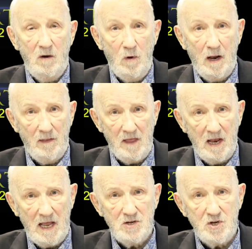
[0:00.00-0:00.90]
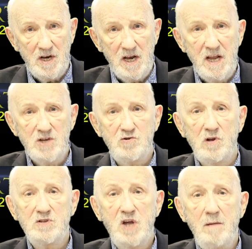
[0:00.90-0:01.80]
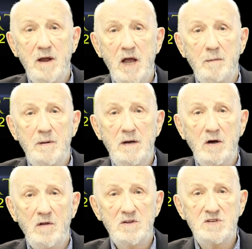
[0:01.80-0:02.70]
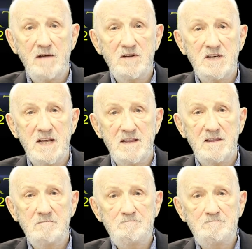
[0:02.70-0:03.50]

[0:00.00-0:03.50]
Well, the election in Israel is coming up on the 17th.